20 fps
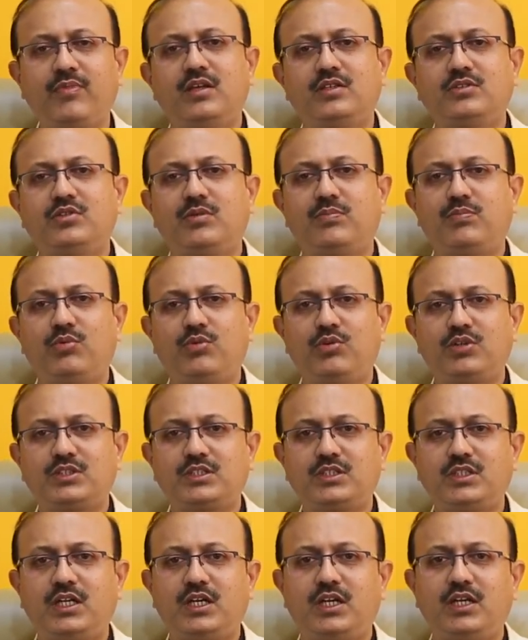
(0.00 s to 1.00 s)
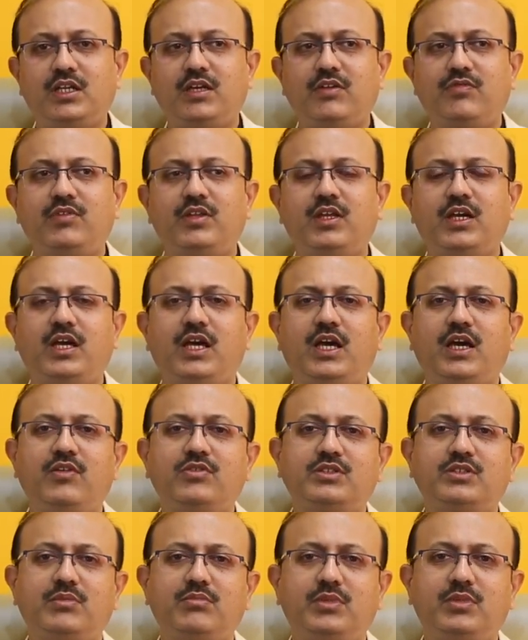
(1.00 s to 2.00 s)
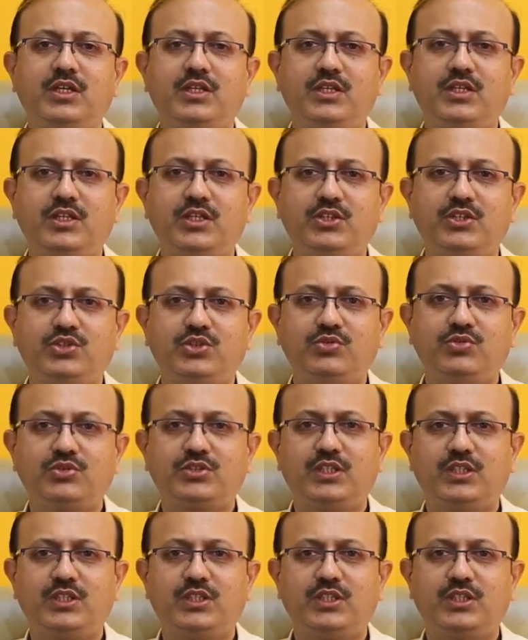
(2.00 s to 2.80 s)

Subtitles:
So post that, if they have some breathing issues,